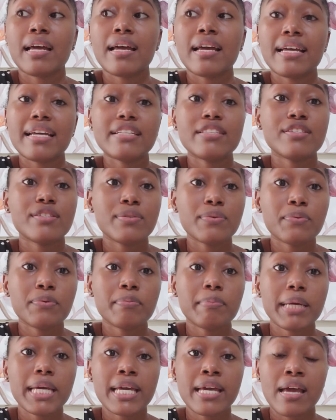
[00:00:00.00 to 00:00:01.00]
it suits
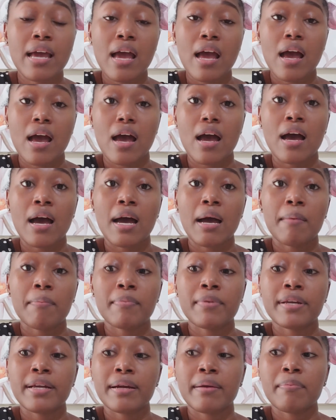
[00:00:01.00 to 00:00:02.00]
me.
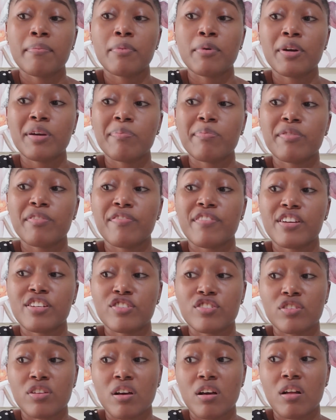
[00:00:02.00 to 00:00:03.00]
There are more
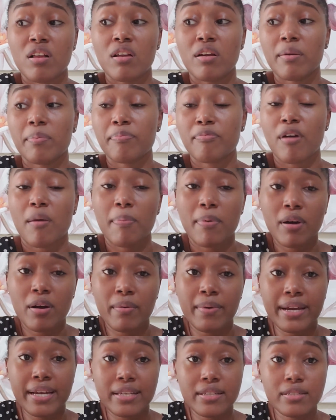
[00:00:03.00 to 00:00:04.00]
professional or proper
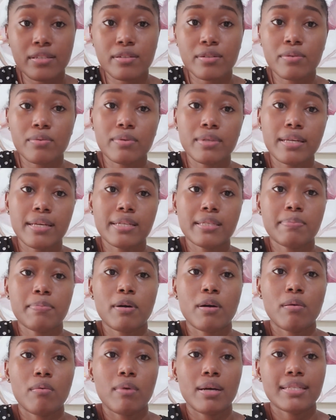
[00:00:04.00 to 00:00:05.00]
ways to do this,
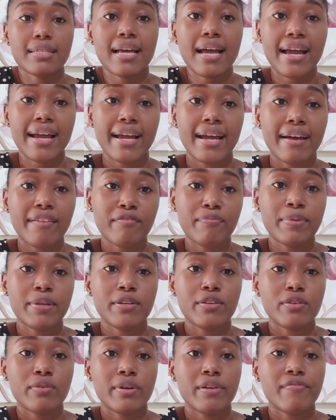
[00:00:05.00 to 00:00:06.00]
but what I have
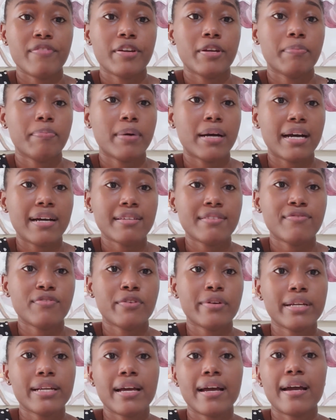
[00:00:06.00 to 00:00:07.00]
been doing for the past
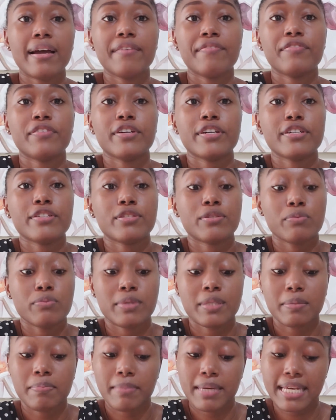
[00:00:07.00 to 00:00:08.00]
4.5 years
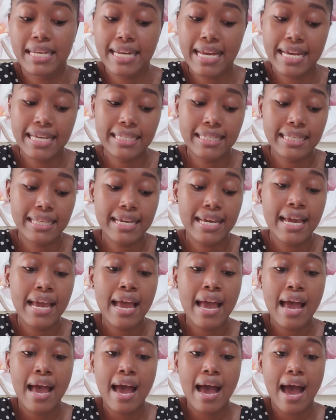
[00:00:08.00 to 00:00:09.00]
suits me nicely,
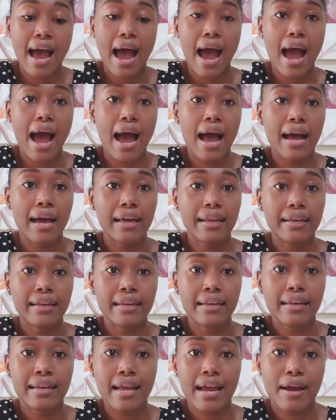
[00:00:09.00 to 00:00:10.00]

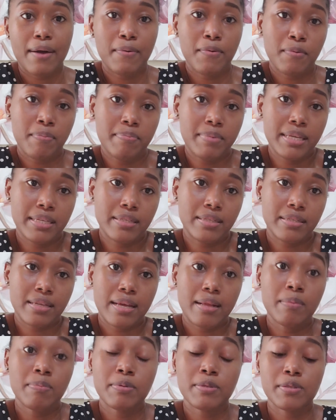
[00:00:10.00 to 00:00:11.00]
and I hope this
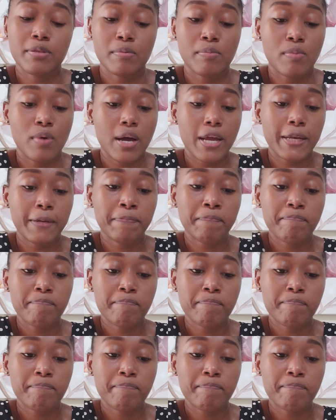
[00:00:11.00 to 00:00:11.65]
helps someone.